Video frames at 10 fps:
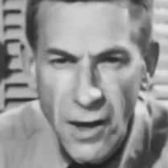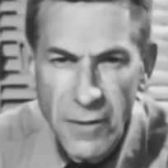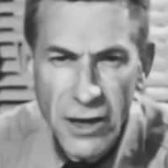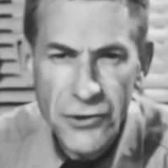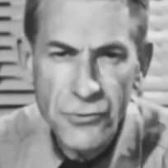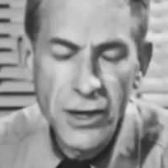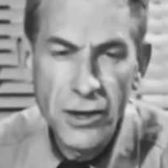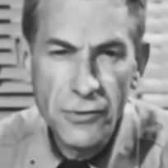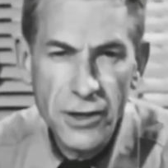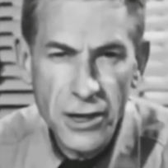about
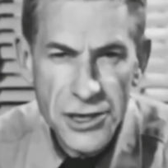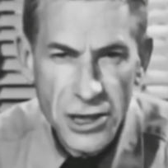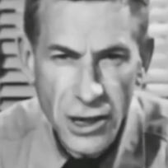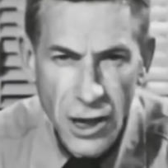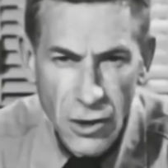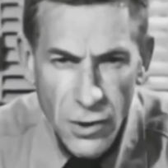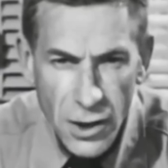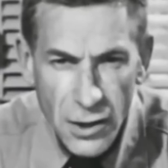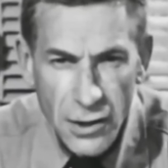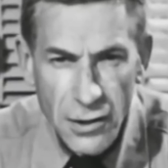300 years ago
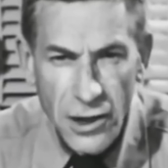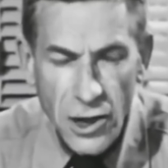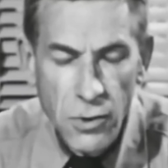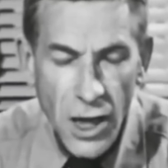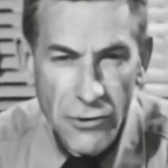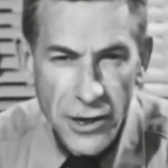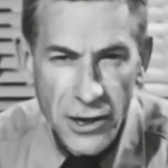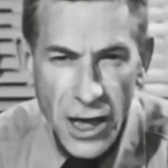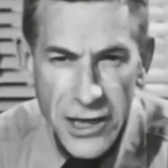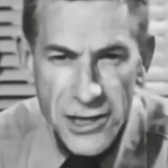in a quarry
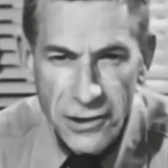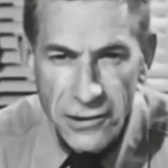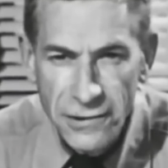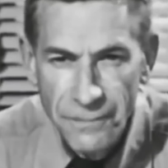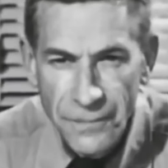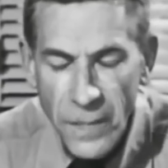in Iceland,